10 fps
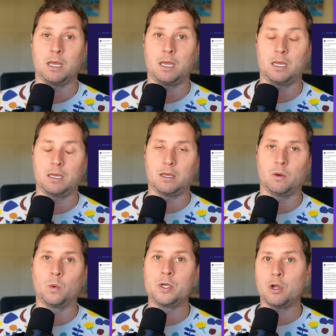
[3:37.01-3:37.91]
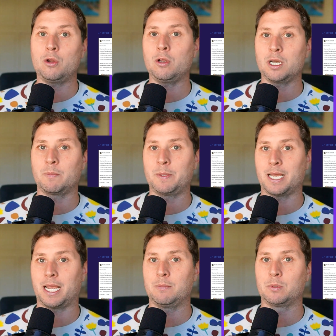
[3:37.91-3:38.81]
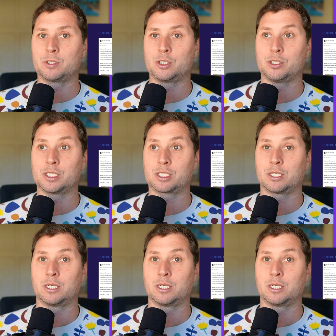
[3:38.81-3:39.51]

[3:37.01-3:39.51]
uh, would no longer be able to just